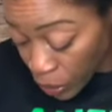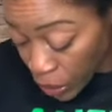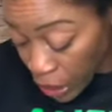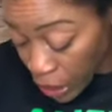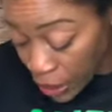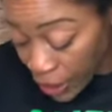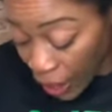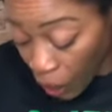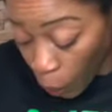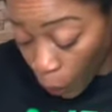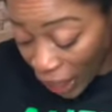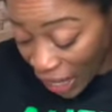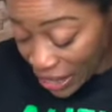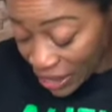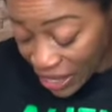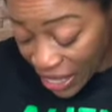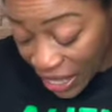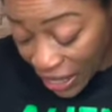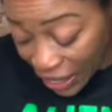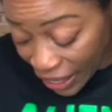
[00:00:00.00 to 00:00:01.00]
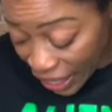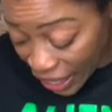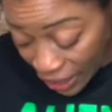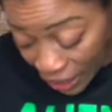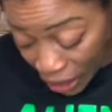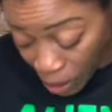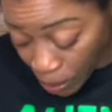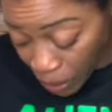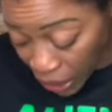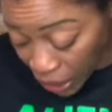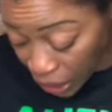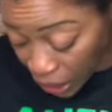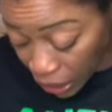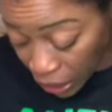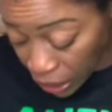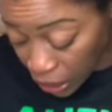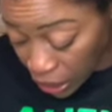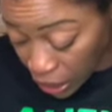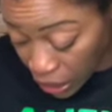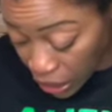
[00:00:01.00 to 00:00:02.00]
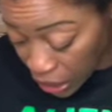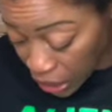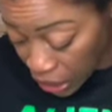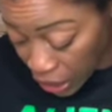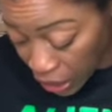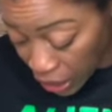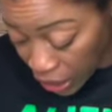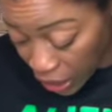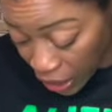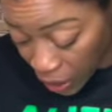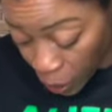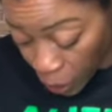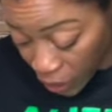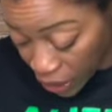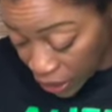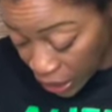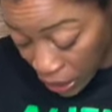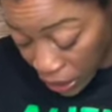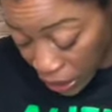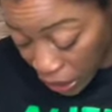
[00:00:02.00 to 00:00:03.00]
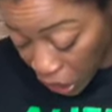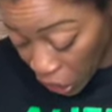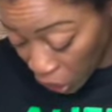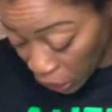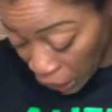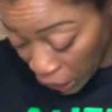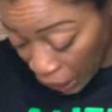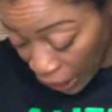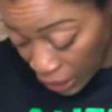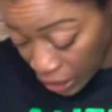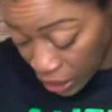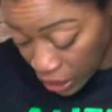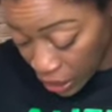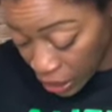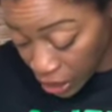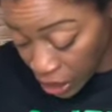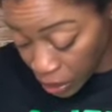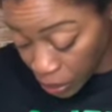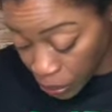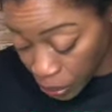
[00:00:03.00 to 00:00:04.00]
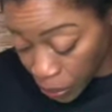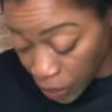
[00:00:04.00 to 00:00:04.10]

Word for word: Now, when I did kidney beans, it wasn't nearly like this.